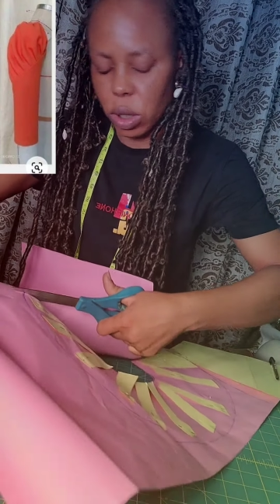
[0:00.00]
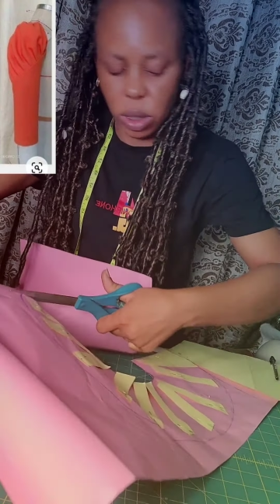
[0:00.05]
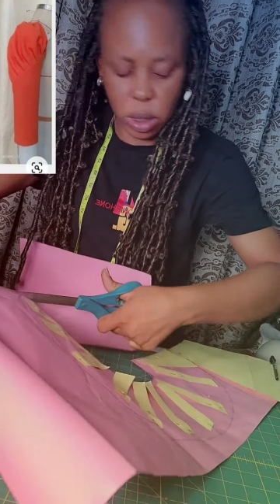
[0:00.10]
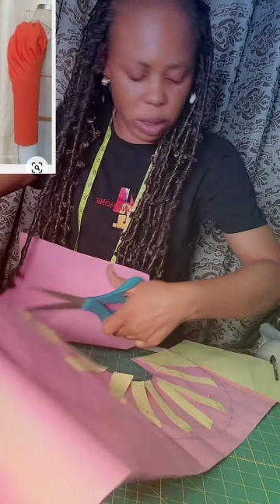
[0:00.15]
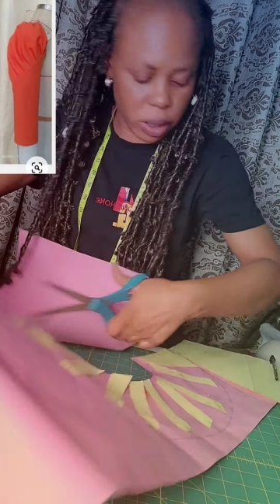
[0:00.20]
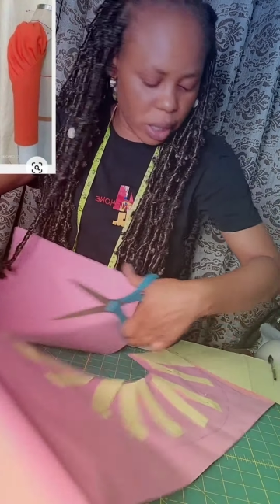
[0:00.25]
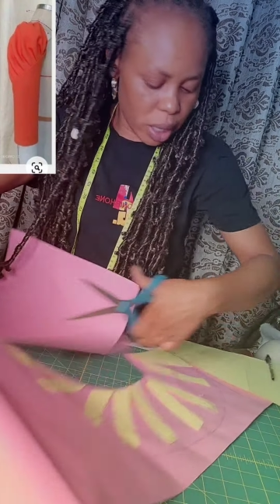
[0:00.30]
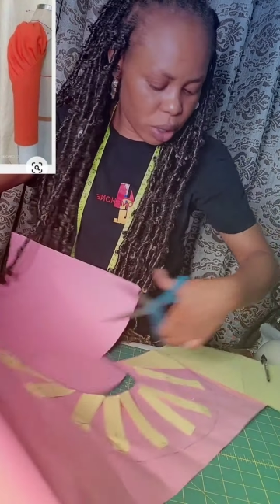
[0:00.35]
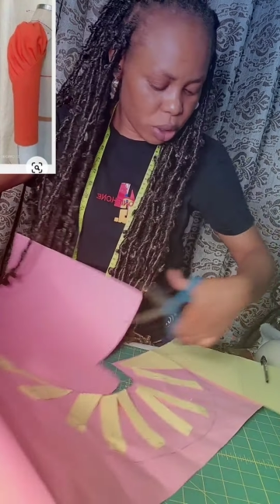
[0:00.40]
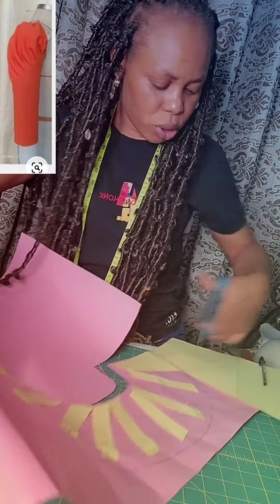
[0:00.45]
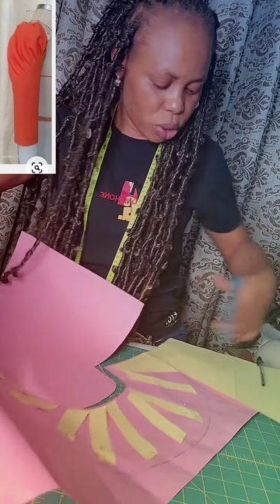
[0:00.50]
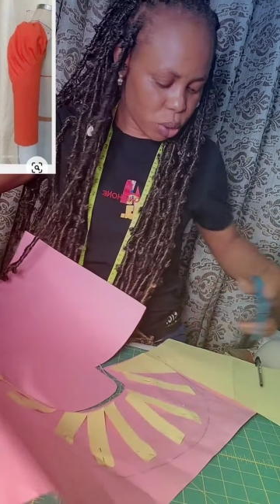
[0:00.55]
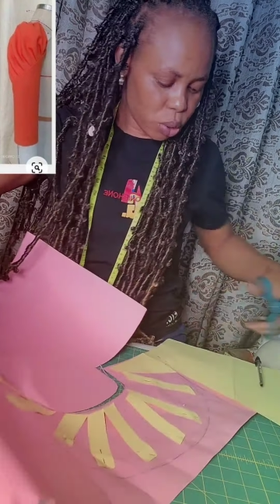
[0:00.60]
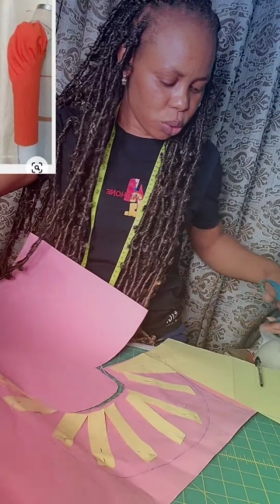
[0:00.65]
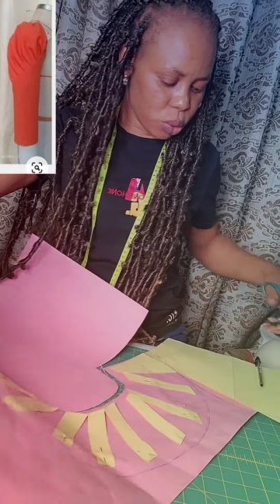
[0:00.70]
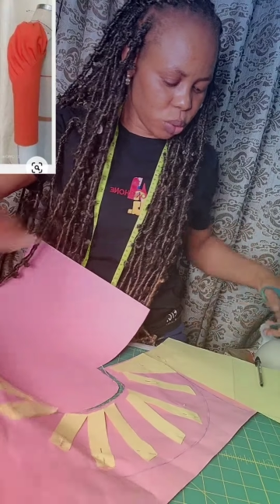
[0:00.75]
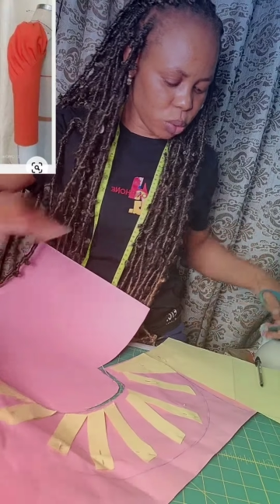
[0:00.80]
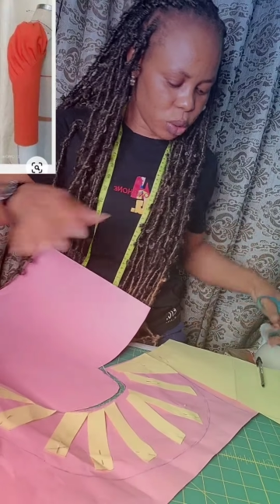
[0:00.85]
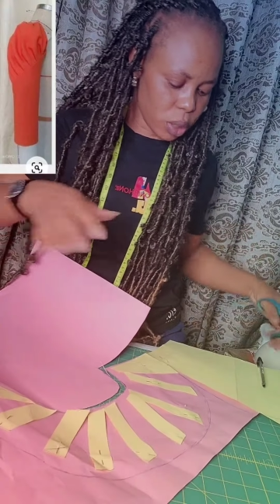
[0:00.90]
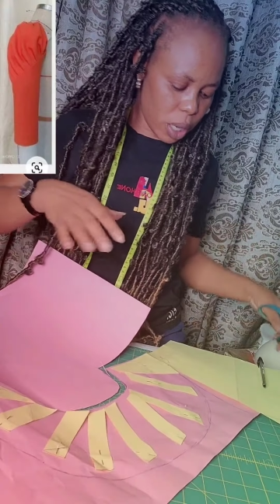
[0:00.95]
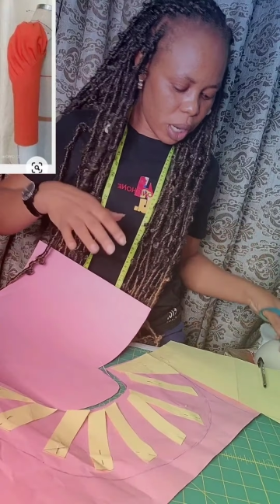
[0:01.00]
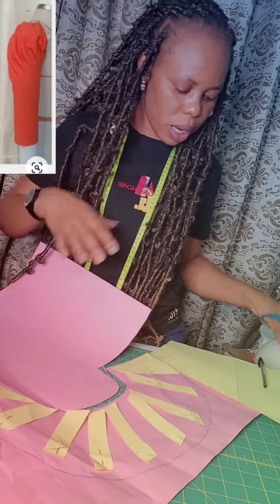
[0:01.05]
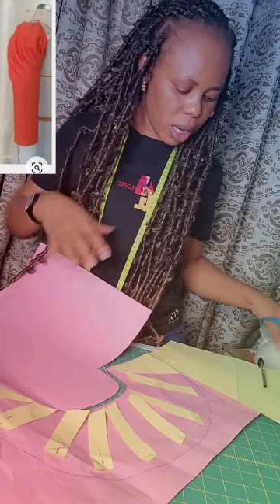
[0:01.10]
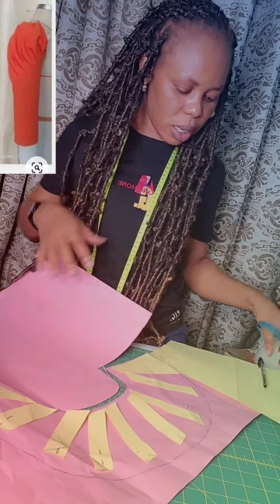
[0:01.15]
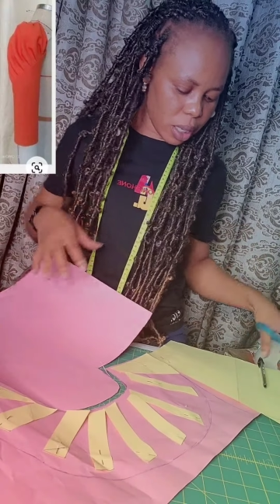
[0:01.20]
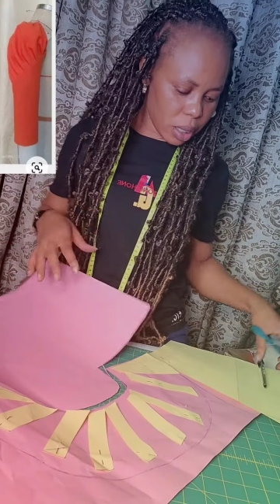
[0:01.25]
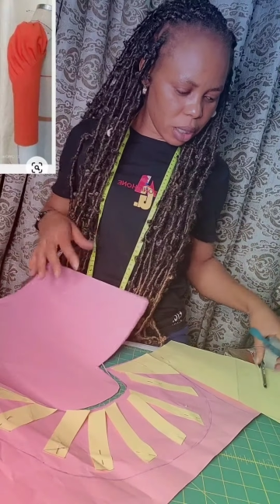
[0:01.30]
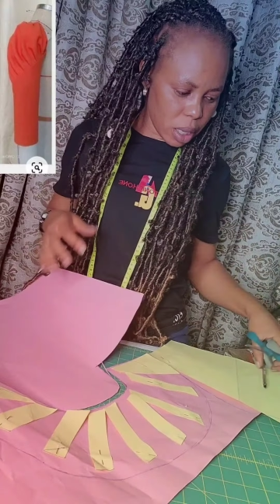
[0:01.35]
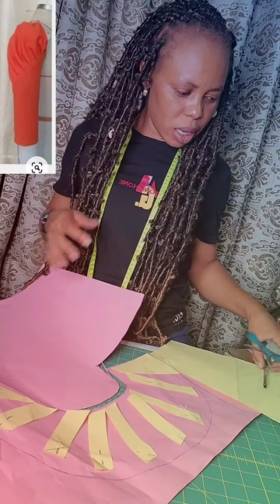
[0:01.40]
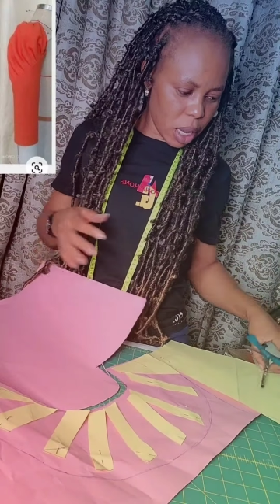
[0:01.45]
stay tuned
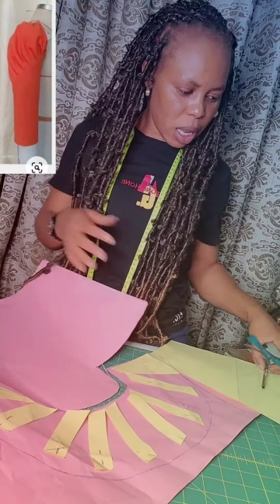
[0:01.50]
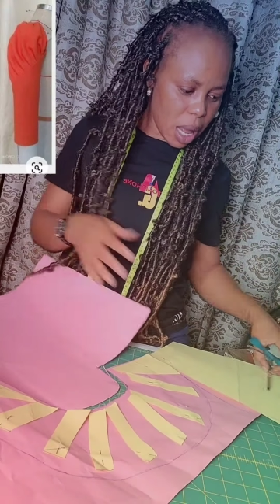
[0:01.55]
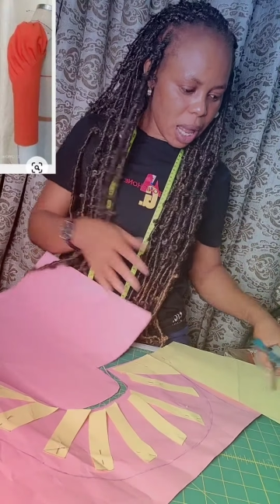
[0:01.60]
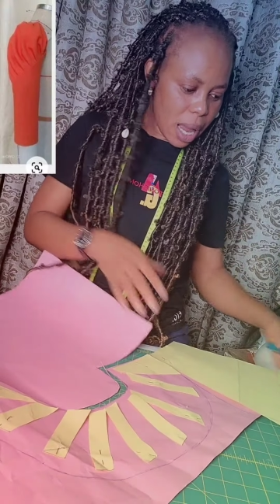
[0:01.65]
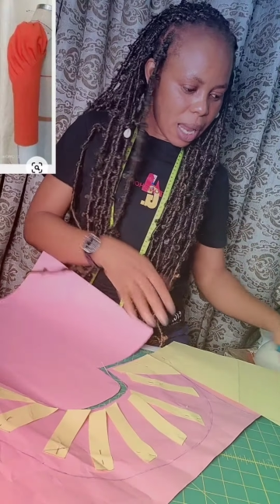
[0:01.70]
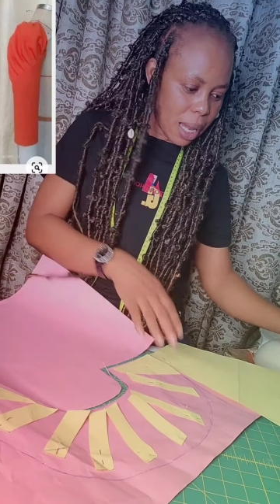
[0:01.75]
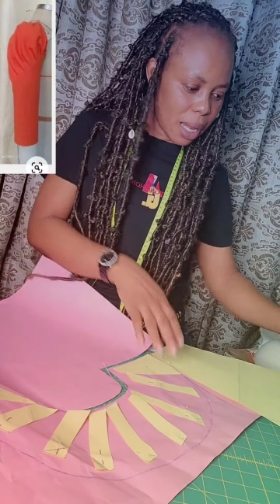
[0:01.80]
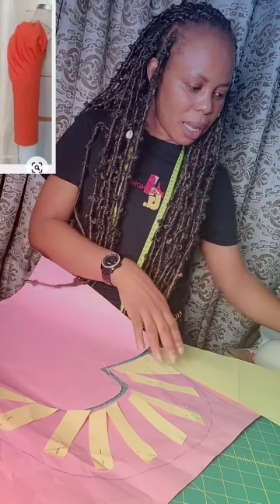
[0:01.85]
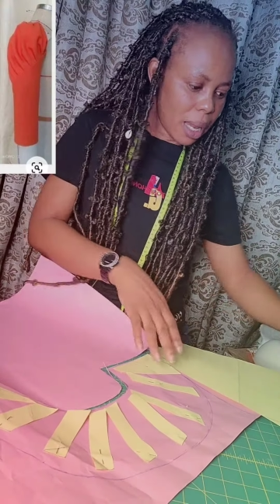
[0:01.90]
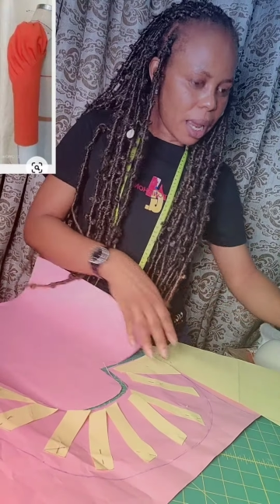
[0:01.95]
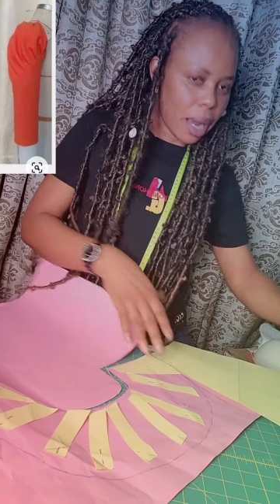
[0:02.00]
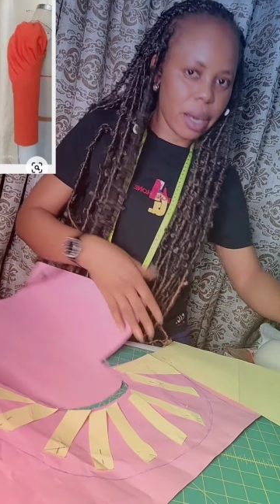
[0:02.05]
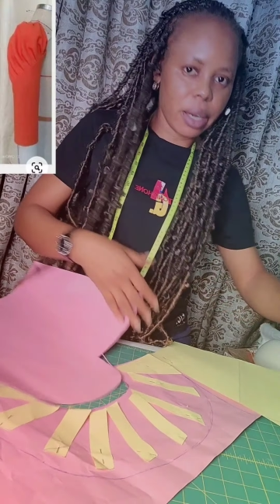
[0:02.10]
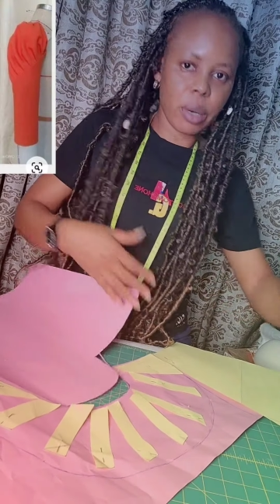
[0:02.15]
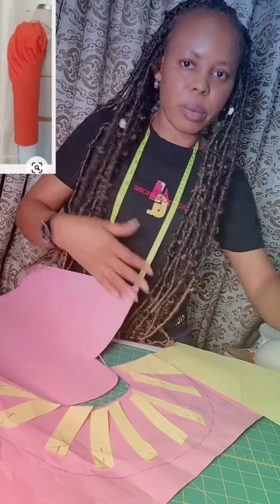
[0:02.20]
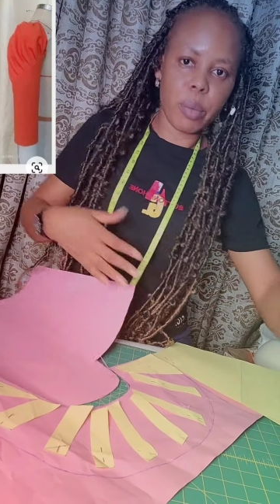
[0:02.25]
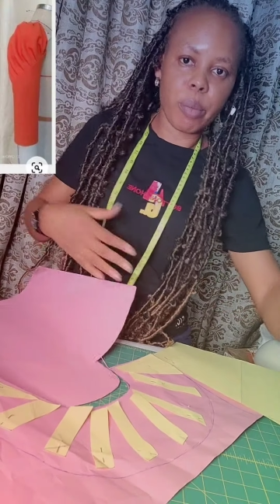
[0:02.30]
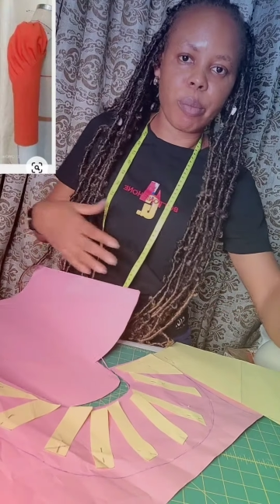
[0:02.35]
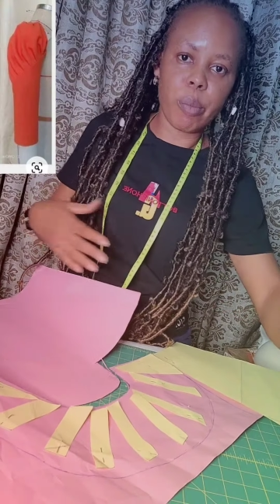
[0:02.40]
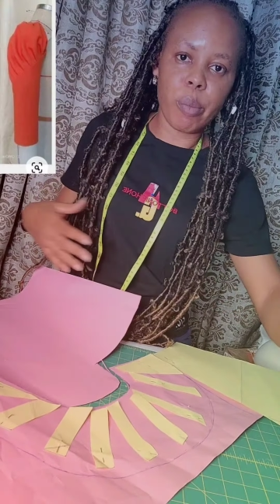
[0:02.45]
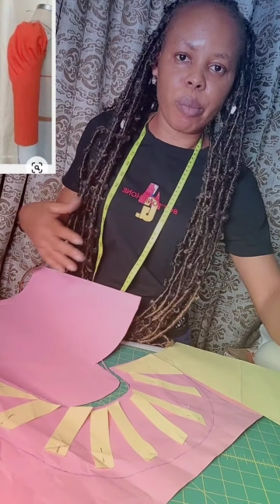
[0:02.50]
and learn